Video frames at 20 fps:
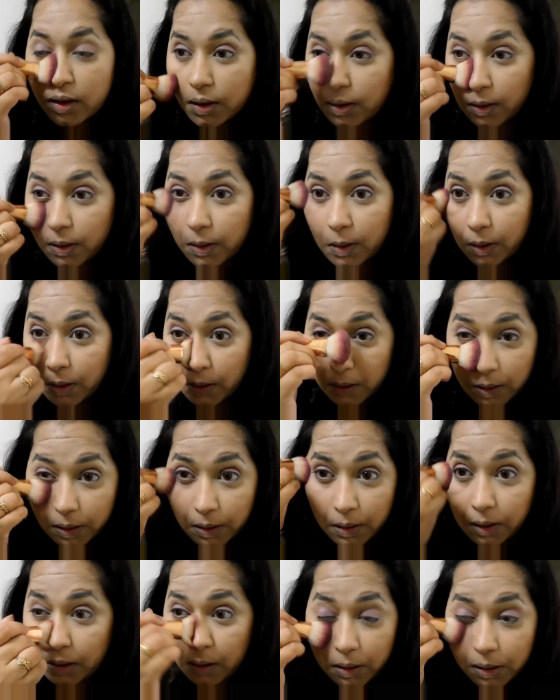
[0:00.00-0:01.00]
out.
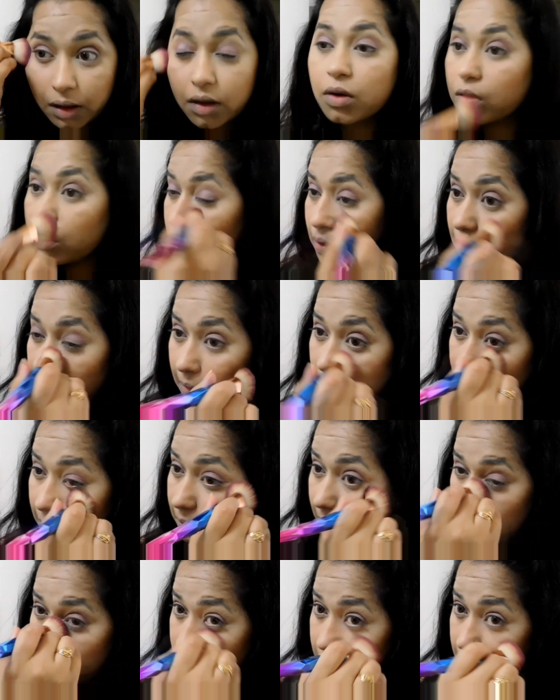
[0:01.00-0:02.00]
And
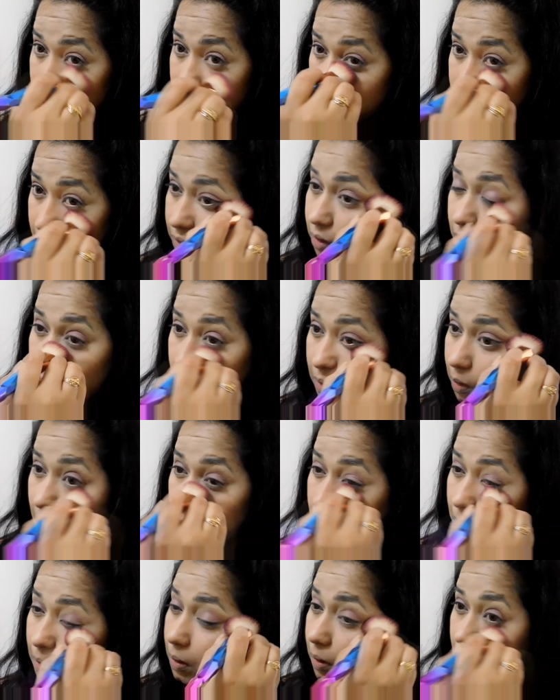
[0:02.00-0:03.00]
after that I
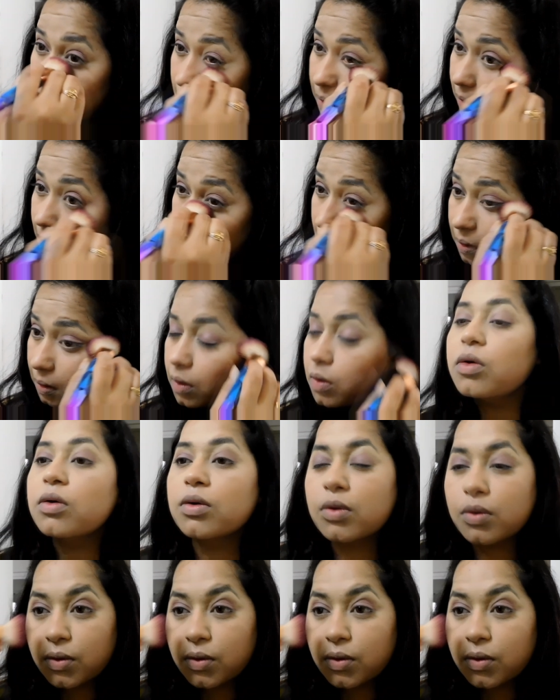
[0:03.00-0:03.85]
use the second